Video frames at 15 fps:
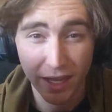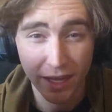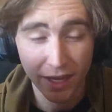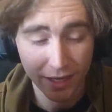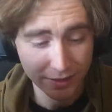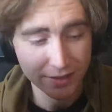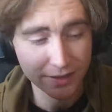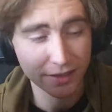
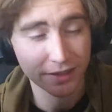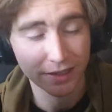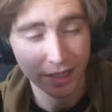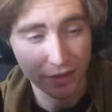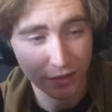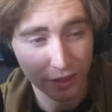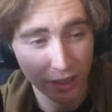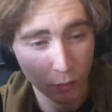instantly
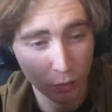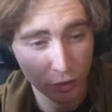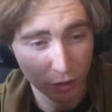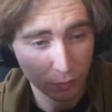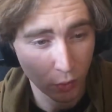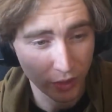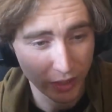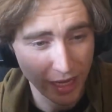that I want to
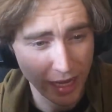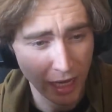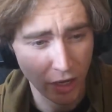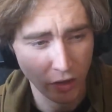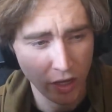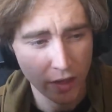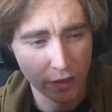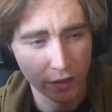point
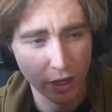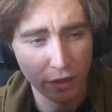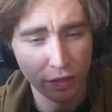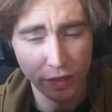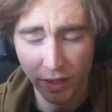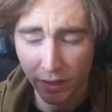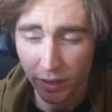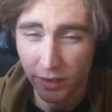out that I
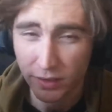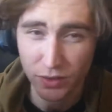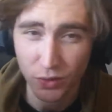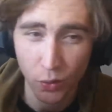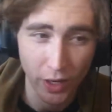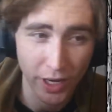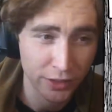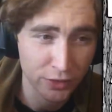think is
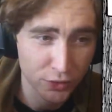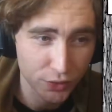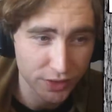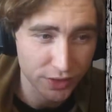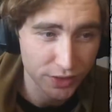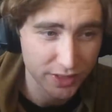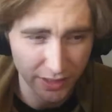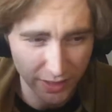quite
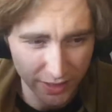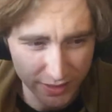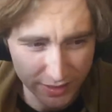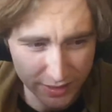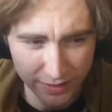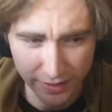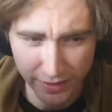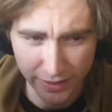interesting
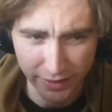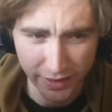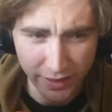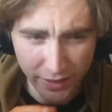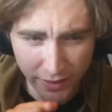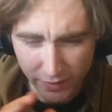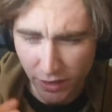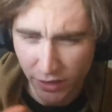is the
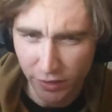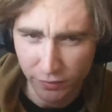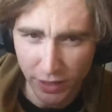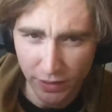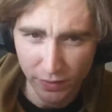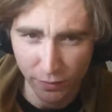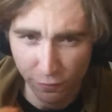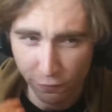kind of
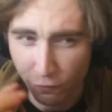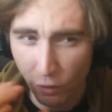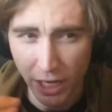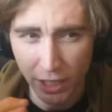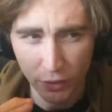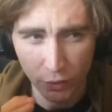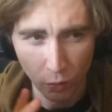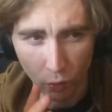like the
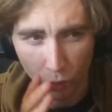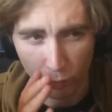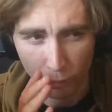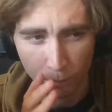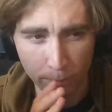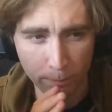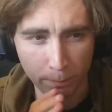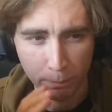final
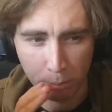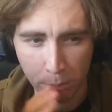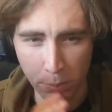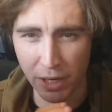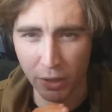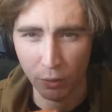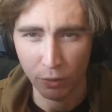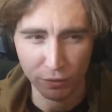
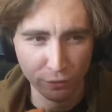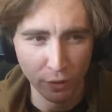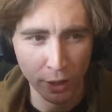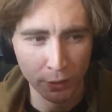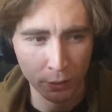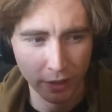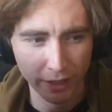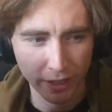bit, or the
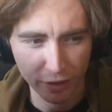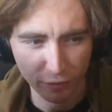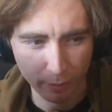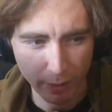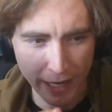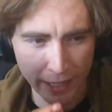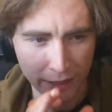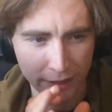final like kind of
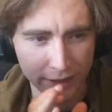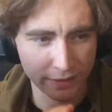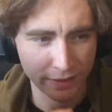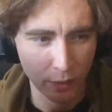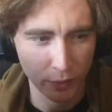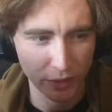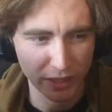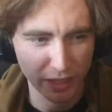paneling
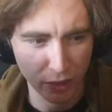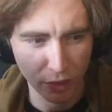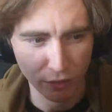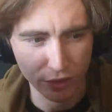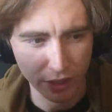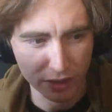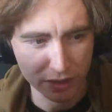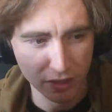that we get of
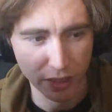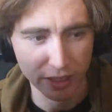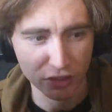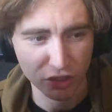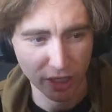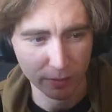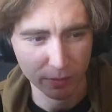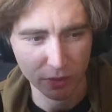the entire
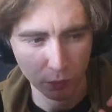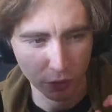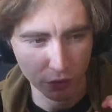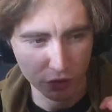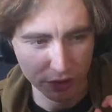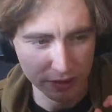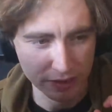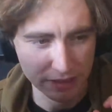chapter,
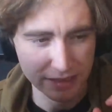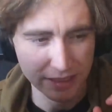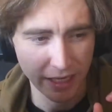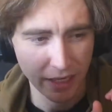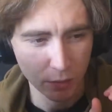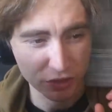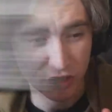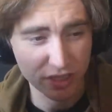which
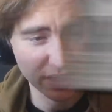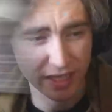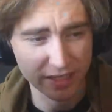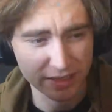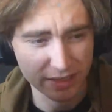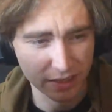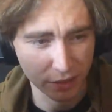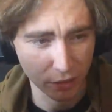
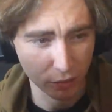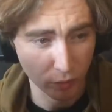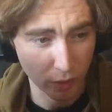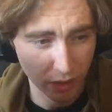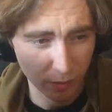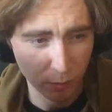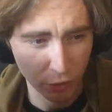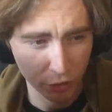says, you know, right
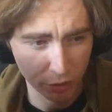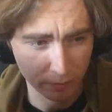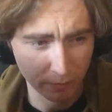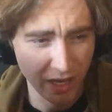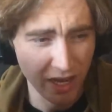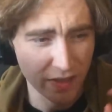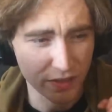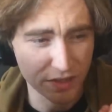at the bottom,
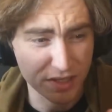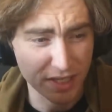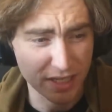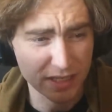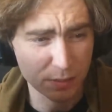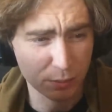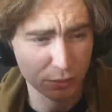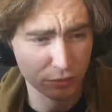the
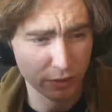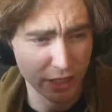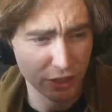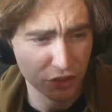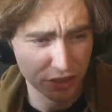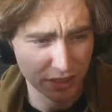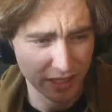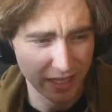
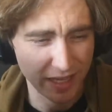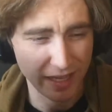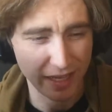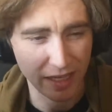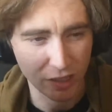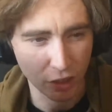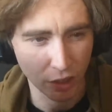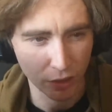desperation
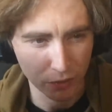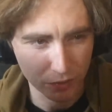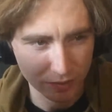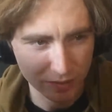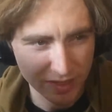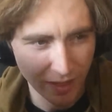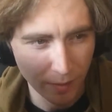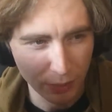
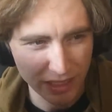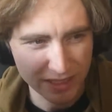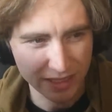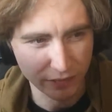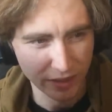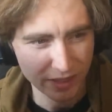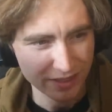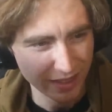echoes, but
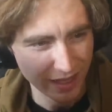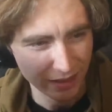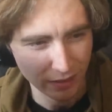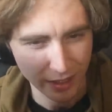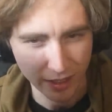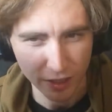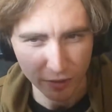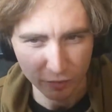it's giving us
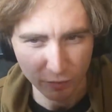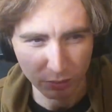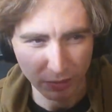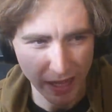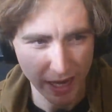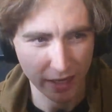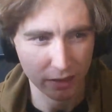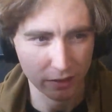that like kind
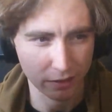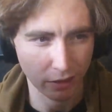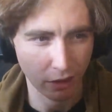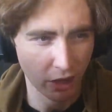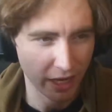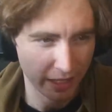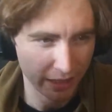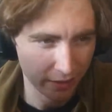of black
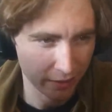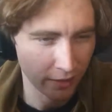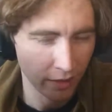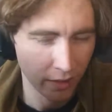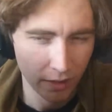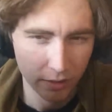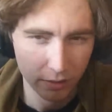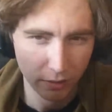
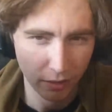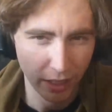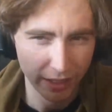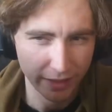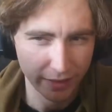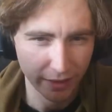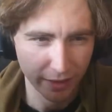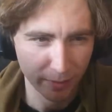line
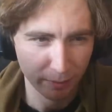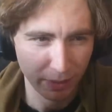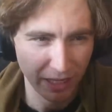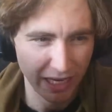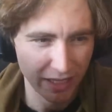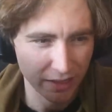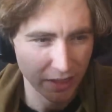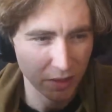like
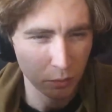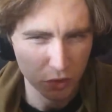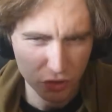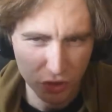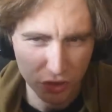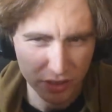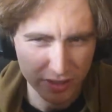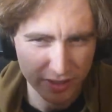paneling,
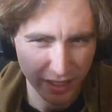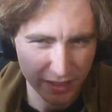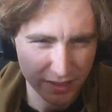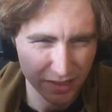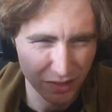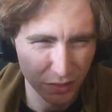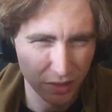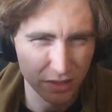which it does
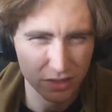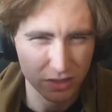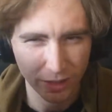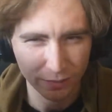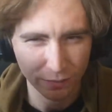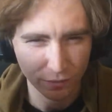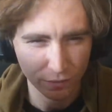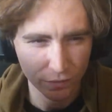a lot of the
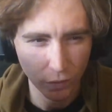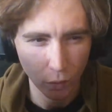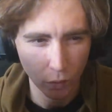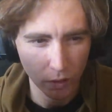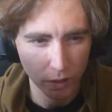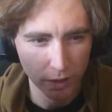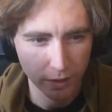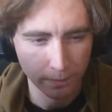time
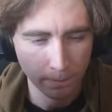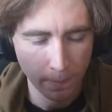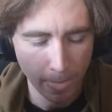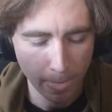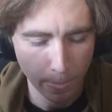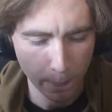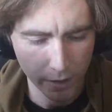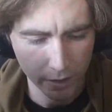for
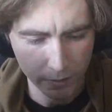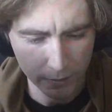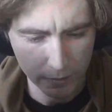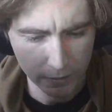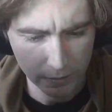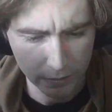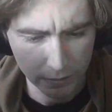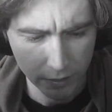
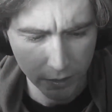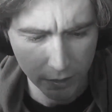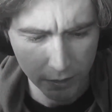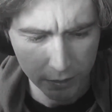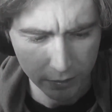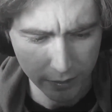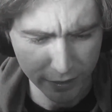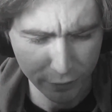
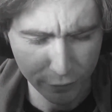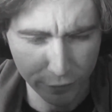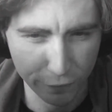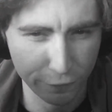like the